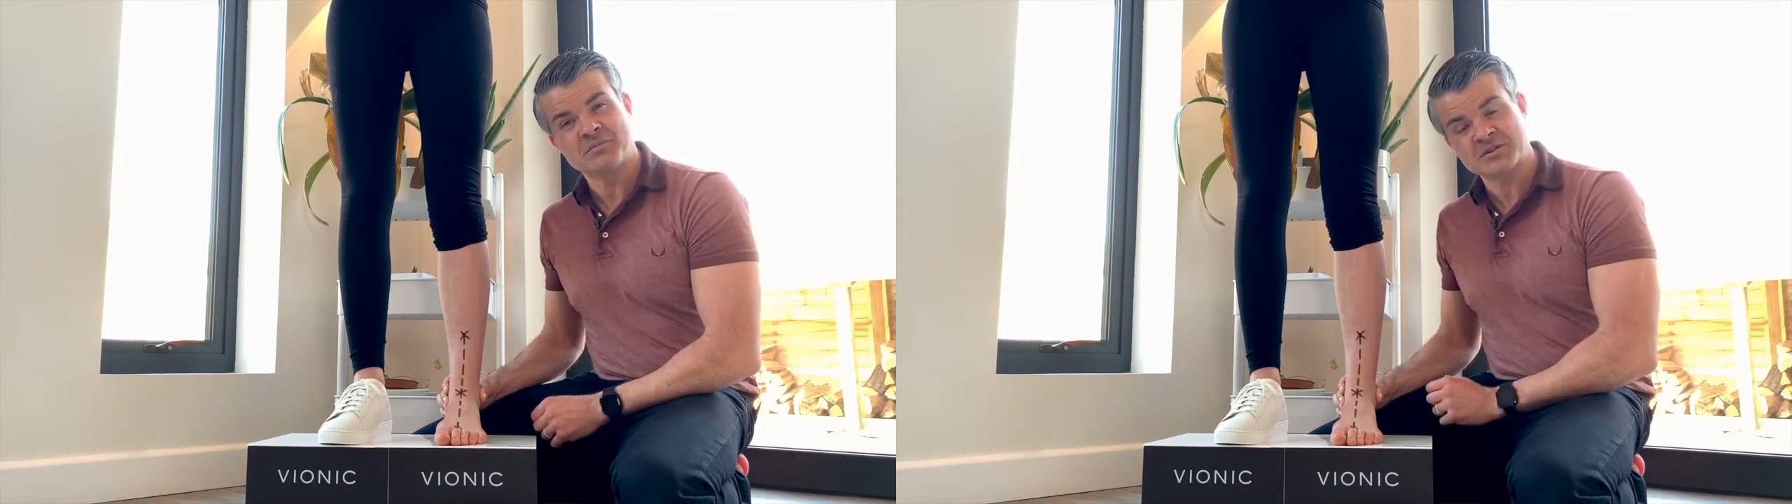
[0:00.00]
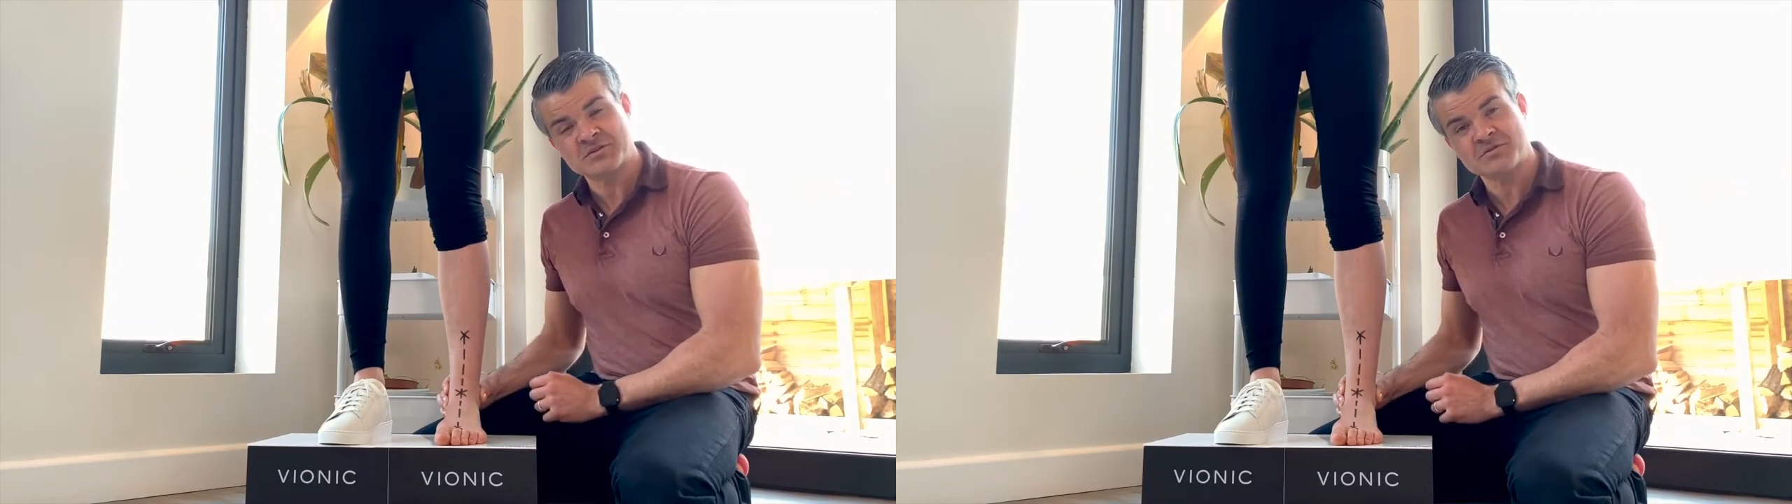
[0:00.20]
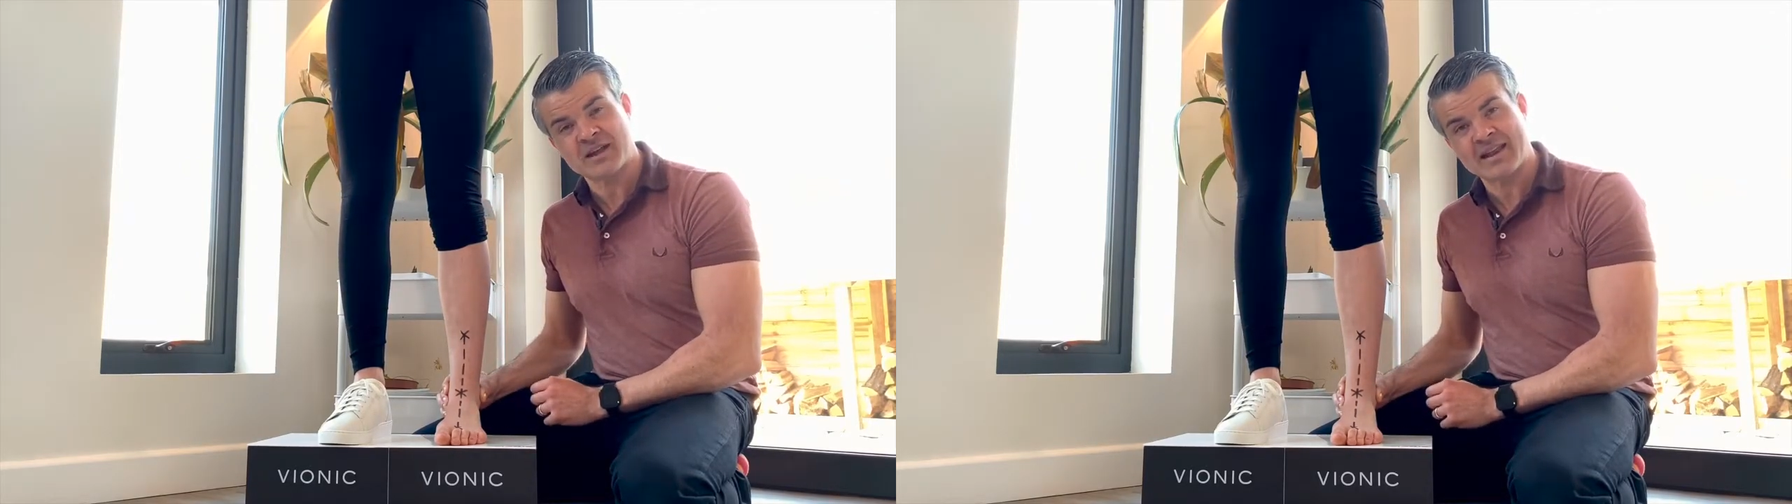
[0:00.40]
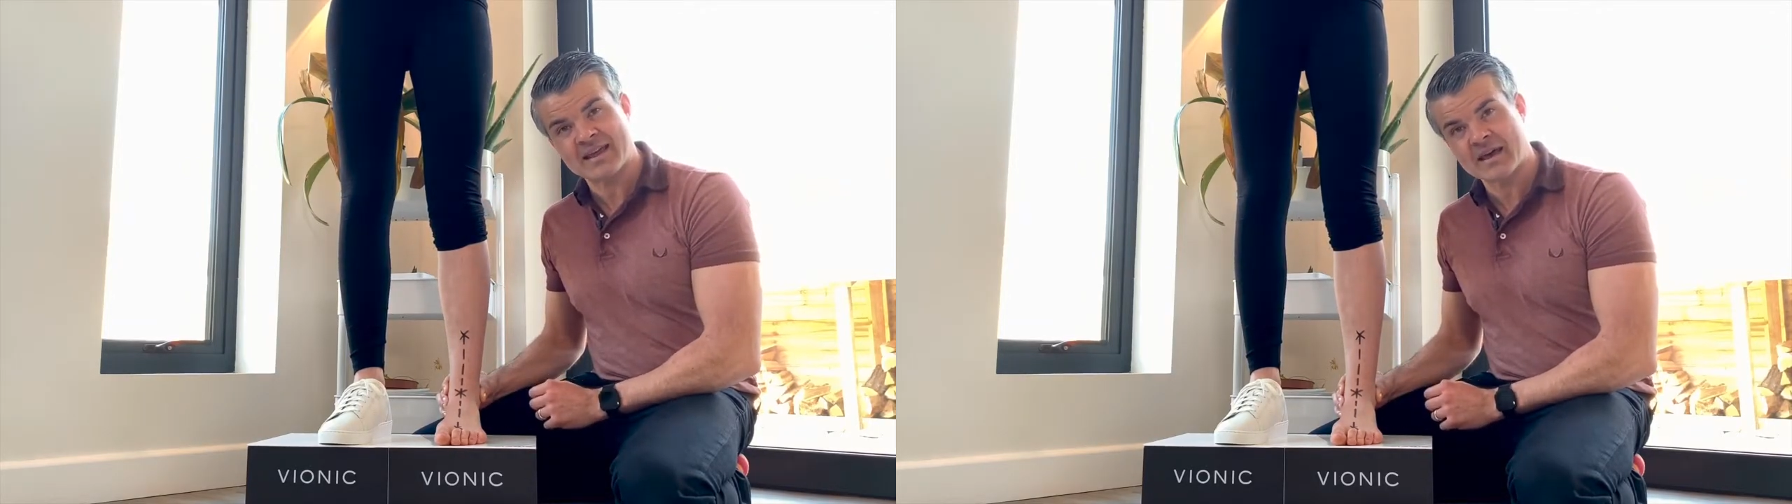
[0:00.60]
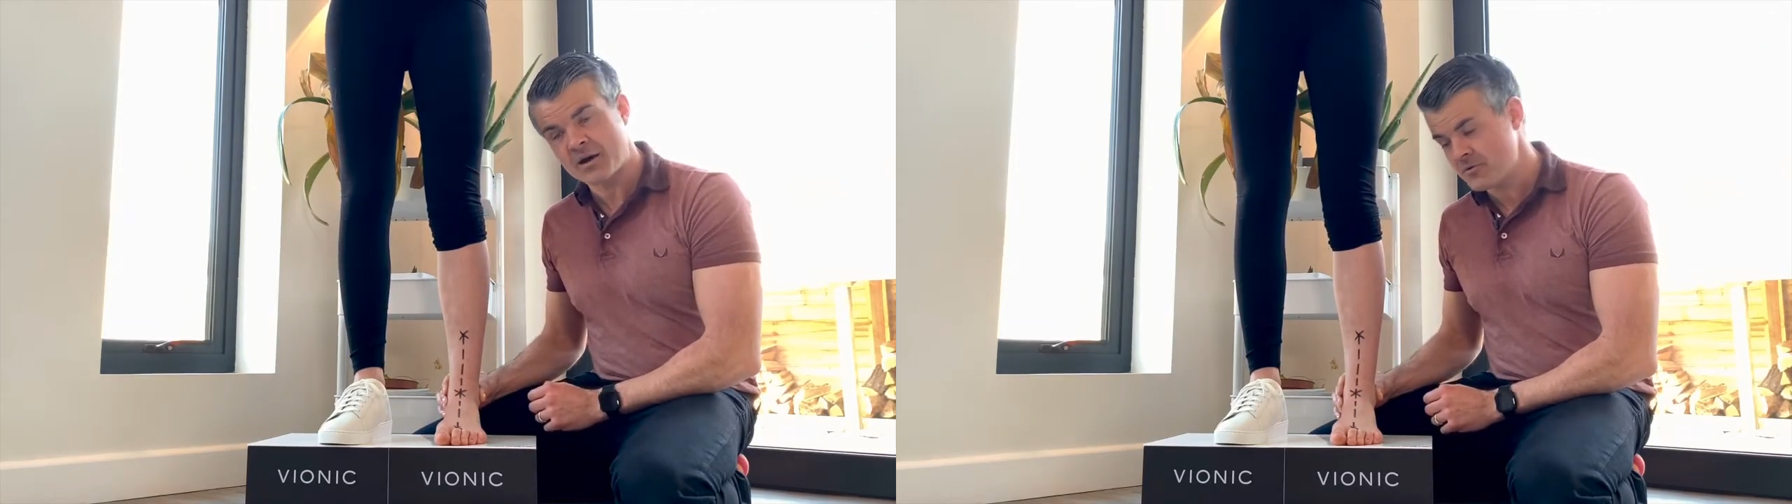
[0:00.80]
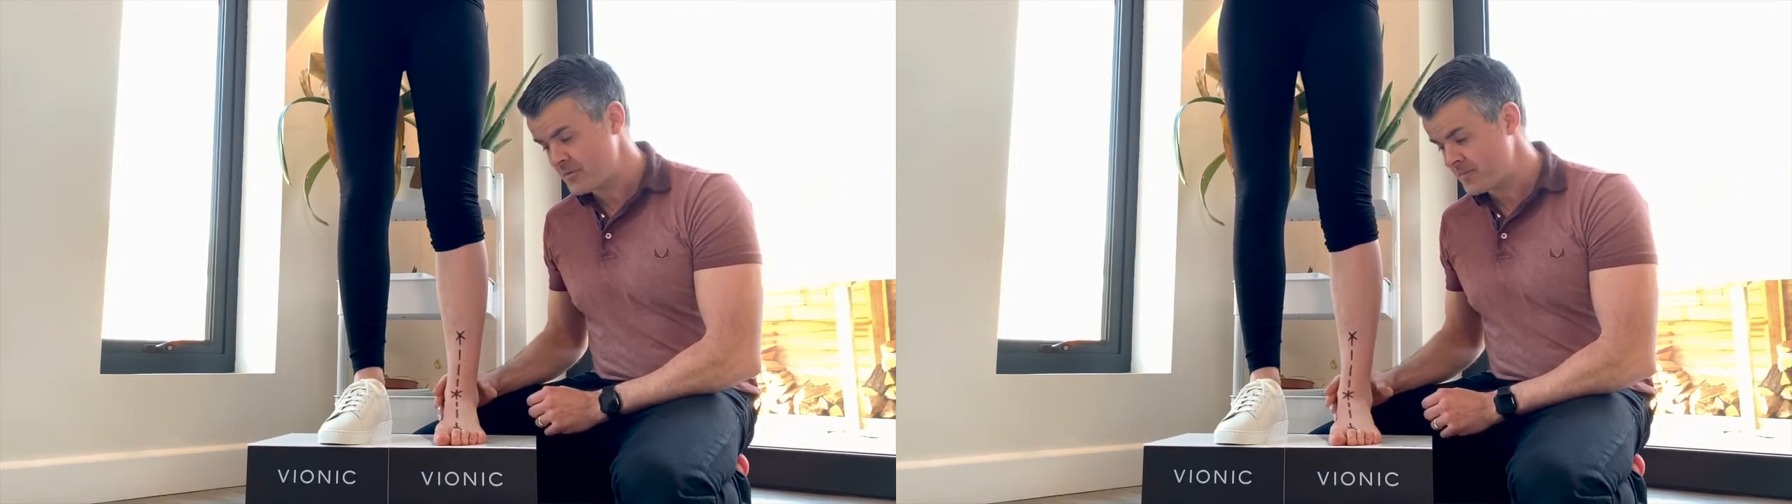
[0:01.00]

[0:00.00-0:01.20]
But as soon as I let go,